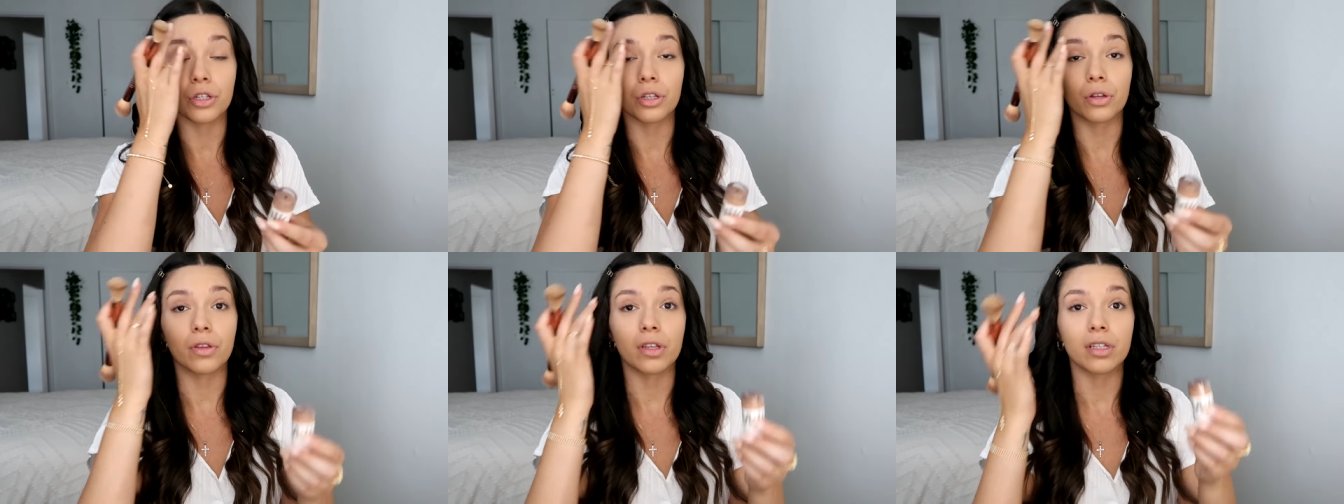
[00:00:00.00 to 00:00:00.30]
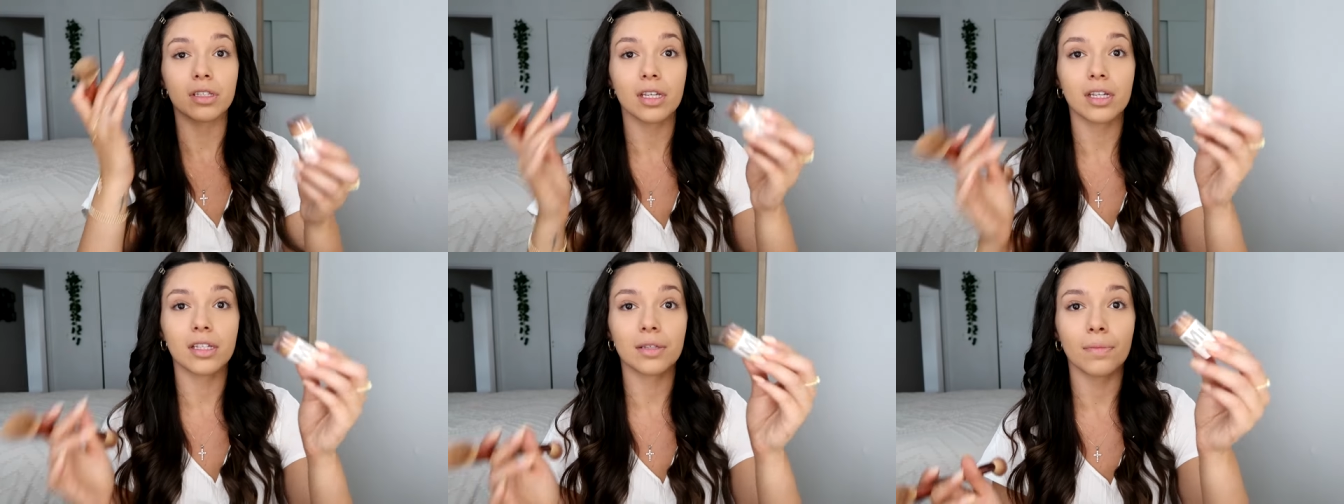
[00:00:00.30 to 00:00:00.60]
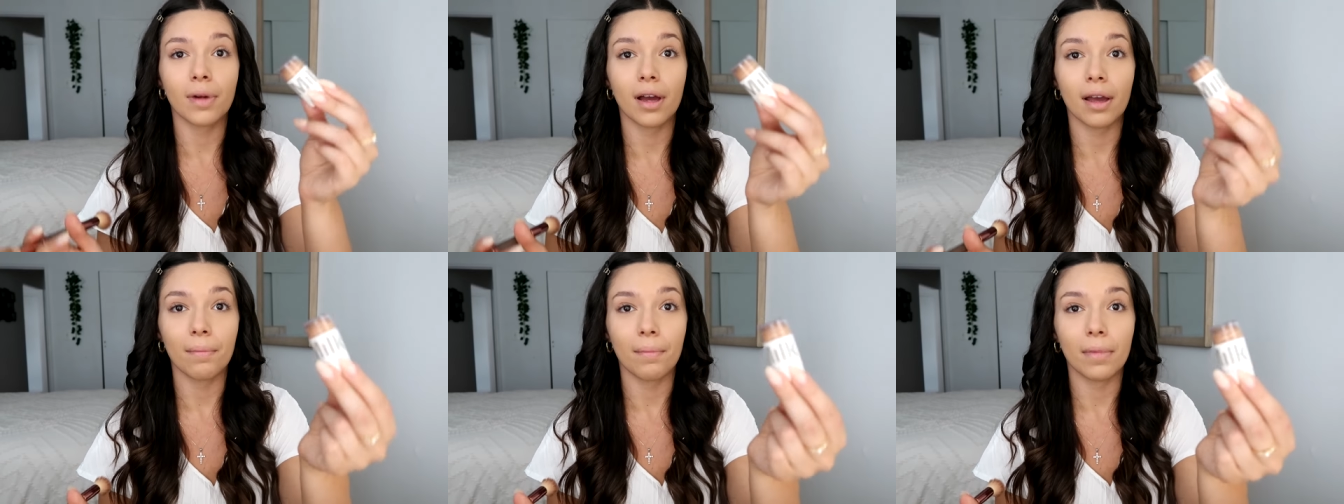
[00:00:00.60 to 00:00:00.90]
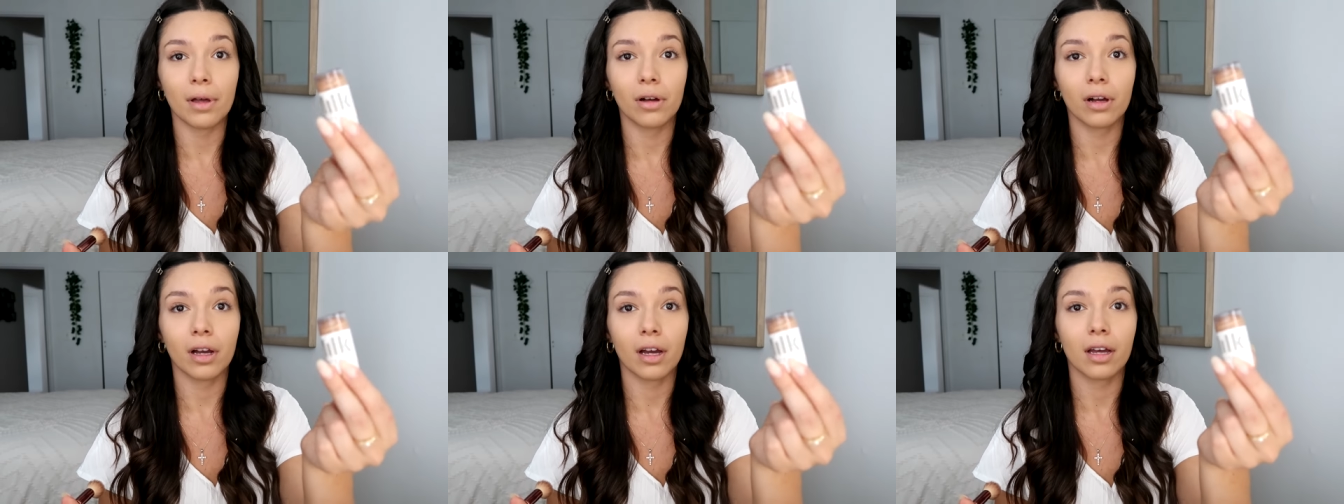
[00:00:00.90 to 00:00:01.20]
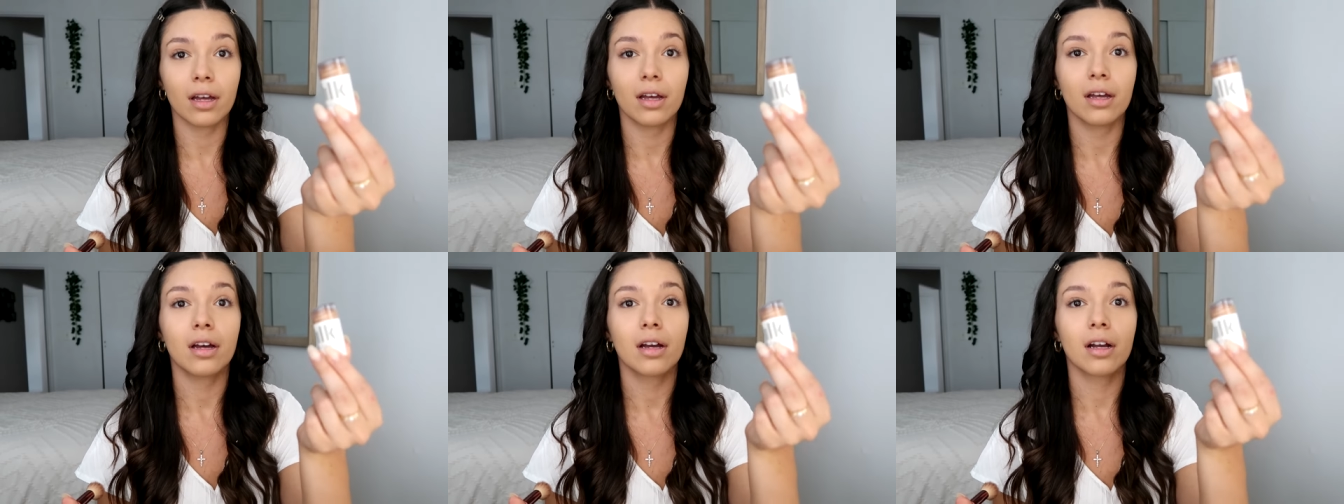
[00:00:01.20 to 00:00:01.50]
So this is my Milk
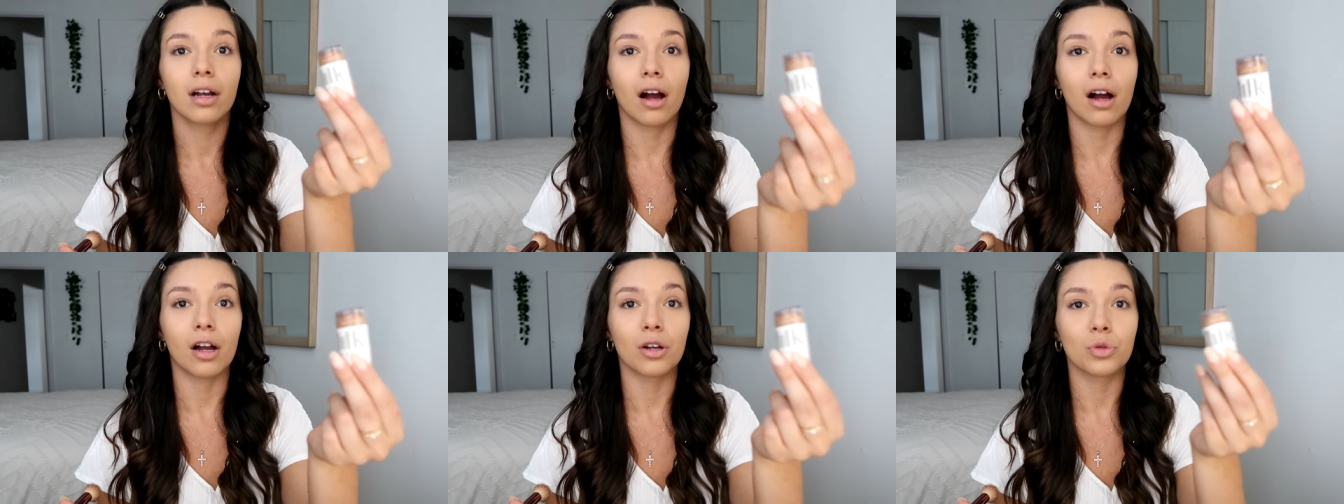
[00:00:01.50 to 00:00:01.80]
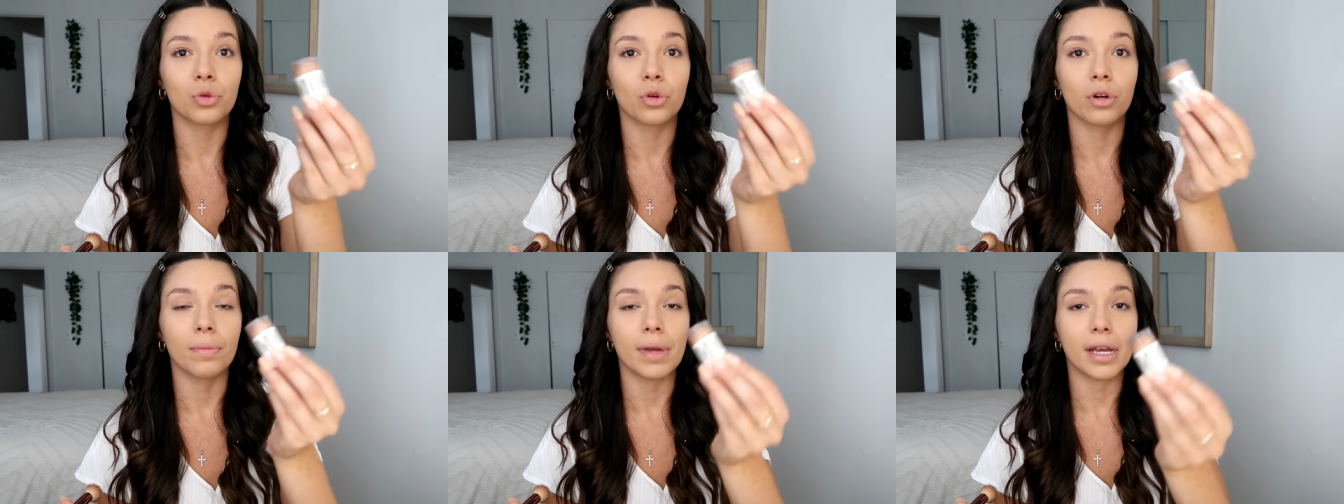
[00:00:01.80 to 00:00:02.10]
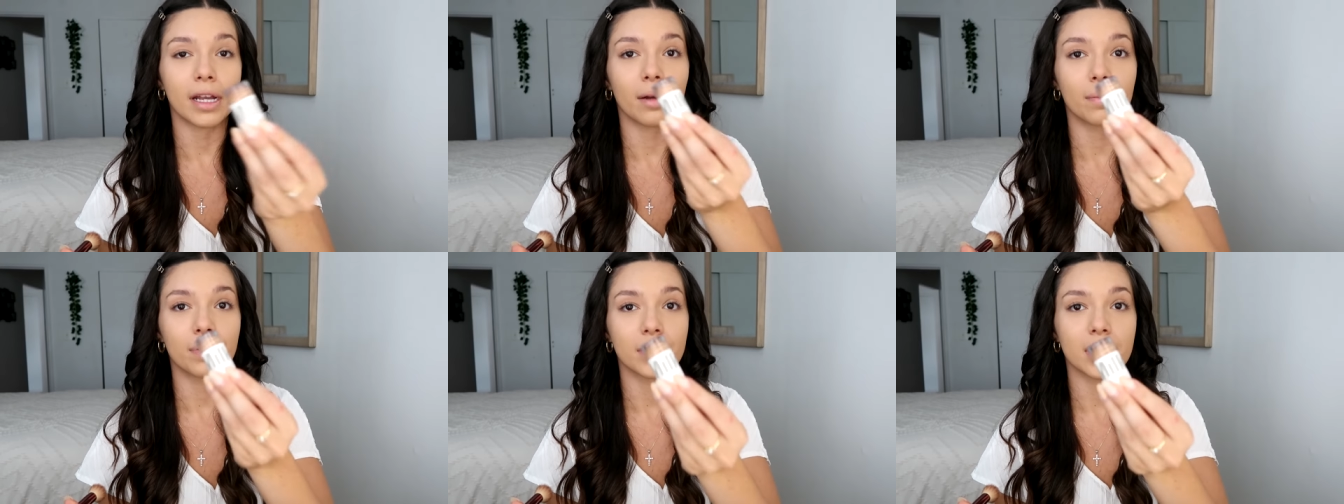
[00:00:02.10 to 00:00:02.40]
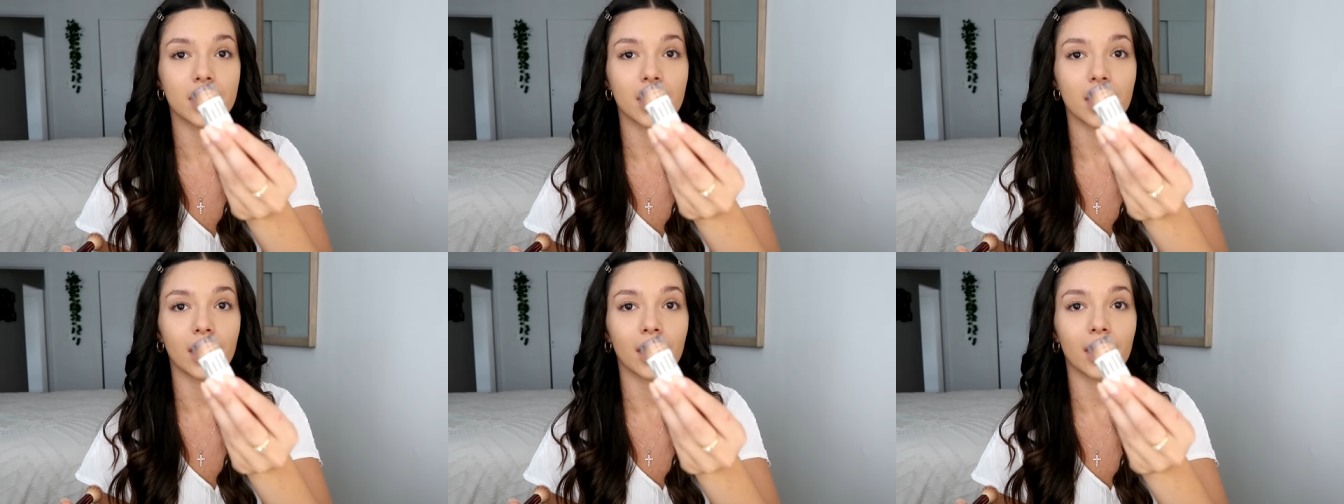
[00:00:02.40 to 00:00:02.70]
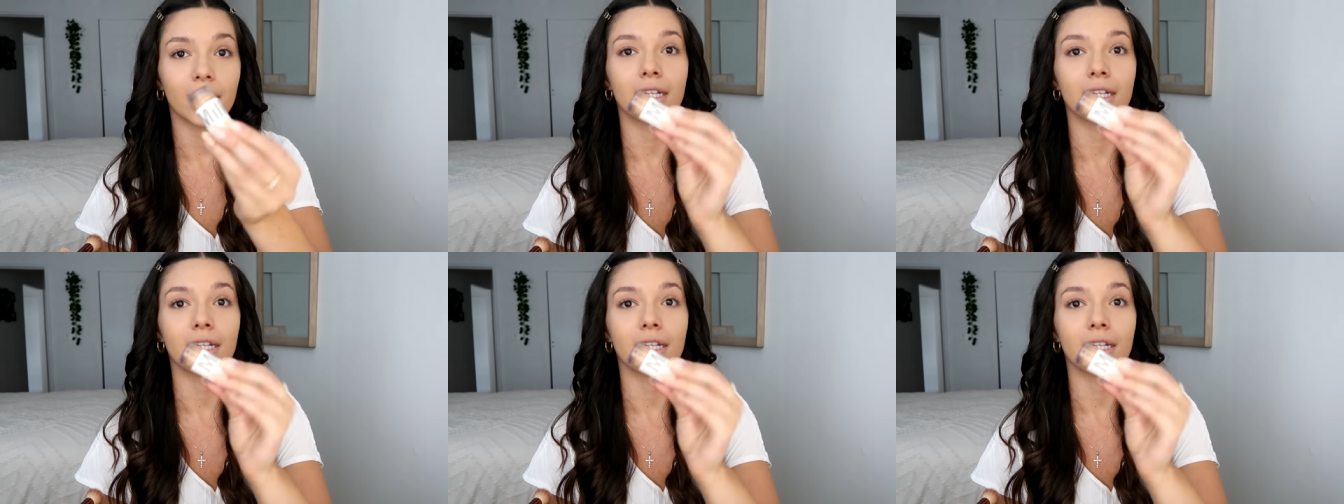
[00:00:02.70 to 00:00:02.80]
Contour makeup stick.